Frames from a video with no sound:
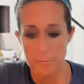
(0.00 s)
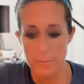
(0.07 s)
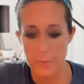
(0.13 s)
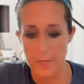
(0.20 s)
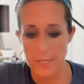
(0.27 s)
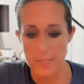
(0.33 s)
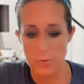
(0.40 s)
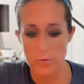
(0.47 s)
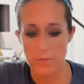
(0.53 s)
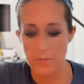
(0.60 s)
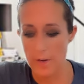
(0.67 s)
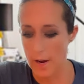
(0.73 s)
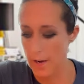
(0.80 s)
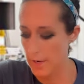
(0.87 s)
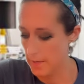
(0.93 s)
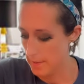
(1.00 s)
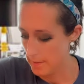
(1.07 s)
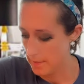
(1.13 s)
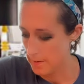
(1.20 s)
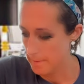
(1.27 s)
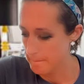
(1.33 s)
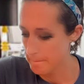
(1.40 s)
Because we've
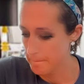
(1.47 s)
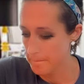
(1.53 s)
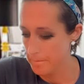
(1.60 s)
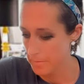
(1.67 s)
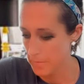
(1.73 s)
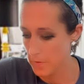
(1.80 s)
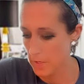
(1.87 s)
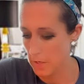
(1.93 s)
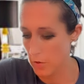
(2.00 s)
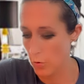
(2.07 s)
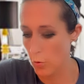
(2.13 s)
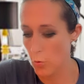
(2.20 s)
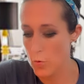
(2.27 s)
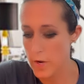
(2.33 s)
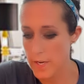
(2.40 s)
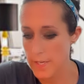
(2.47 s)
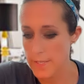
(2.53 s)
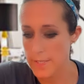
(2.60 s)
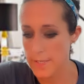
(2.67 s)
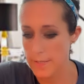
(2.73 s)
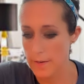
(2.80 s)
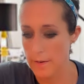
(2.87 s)
gotten
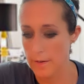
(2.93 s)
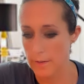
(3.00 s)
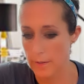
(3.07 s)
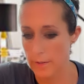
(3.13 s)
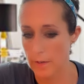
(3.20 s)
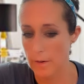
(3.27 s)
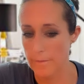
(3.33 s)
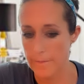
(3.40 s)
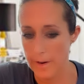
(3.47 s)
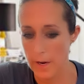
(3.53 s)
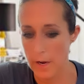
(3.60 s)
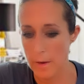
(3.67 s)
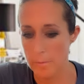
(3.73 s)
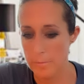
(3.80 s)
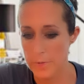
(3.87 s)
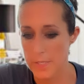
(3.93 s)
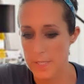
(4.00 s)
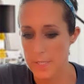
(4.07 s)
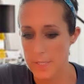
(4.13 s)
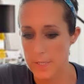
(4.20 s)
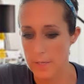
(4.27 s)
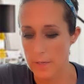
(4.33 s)
Queens of
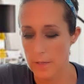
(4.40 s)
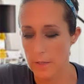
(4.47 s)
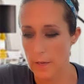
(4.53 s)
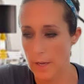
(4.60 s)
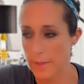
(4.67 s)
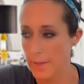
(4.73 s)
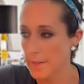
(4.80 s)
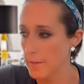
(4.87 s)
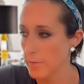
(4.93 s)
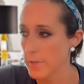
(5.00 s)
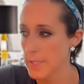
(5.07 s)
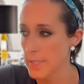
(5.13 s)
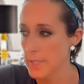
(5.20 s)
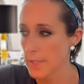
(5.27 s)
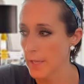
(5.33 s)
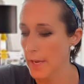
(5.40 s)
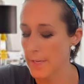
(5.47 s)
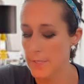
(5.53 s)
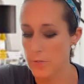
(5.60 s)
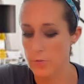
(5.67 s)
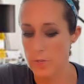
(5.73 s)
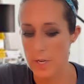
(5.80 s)
Cups. I think it was in the
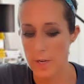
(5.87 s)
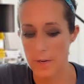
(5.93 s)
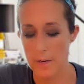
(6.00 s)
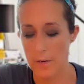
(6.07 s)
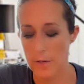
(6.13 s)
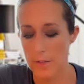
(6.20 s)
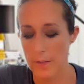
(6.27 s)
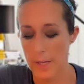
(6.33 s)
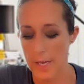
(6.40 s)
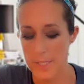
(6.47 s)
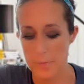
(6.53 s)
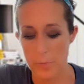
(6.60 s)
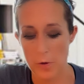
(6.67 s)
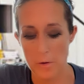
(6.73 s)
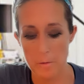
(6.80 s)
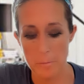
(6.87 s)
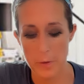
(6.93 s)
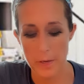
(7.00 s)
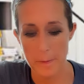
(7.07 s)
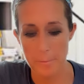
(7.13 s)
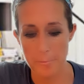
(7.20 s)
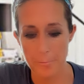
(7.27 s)
last reading or in the last pull,
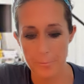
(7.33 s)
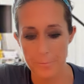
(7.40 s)
but